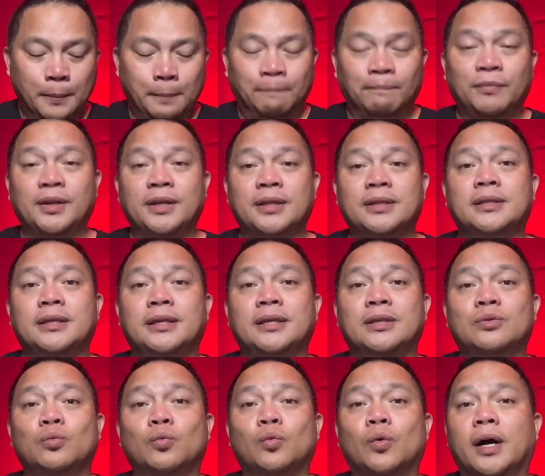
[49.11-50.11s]
this
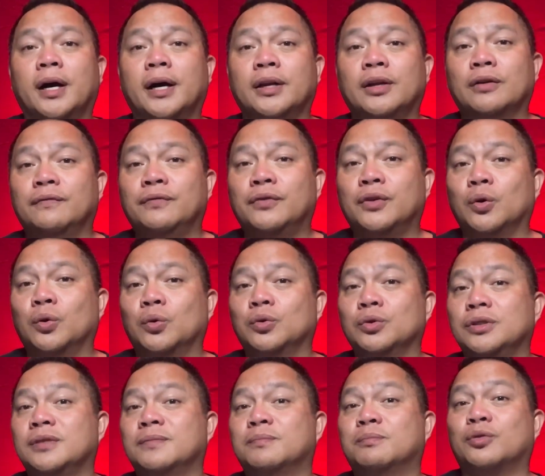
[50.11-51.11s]
is one of
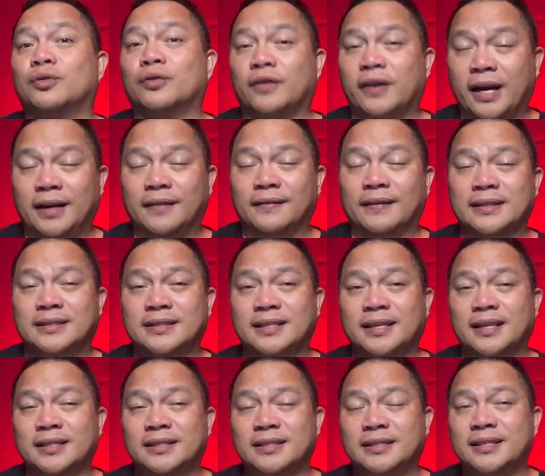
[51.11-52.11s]
those
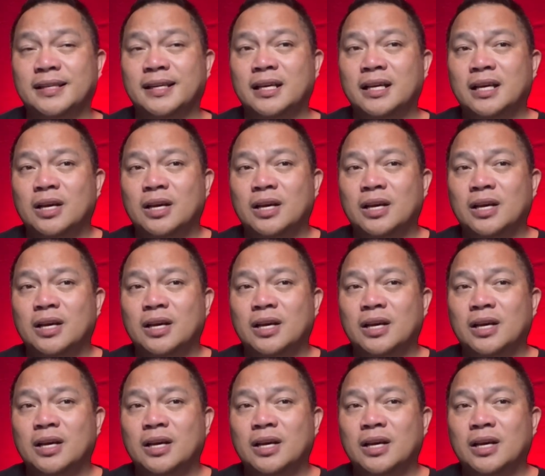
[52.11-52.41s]
fragrances.